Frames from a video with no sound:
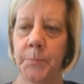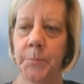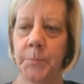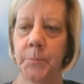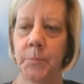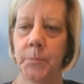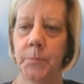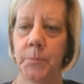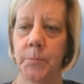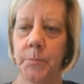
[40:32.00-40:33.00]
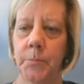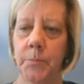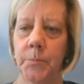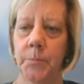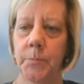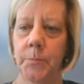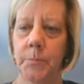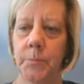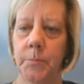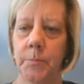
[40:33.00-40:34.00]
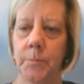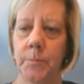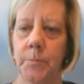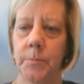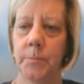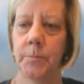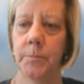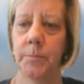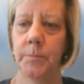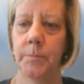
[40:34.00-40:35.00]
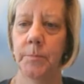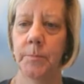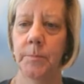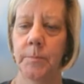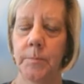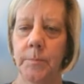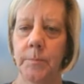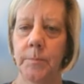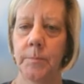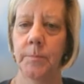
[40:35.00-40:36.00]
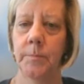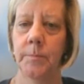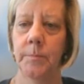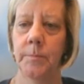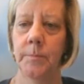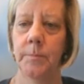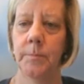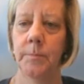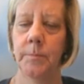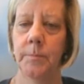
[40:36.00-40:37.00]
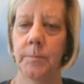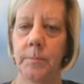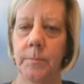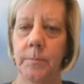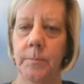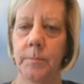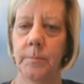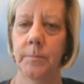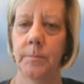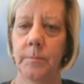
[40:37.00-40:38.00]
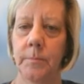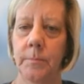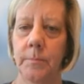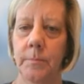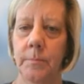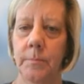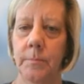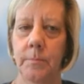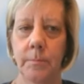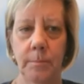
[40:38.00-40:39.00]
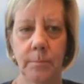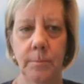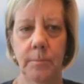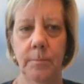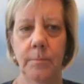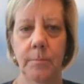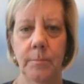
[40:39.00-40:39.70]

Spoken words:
[no speech]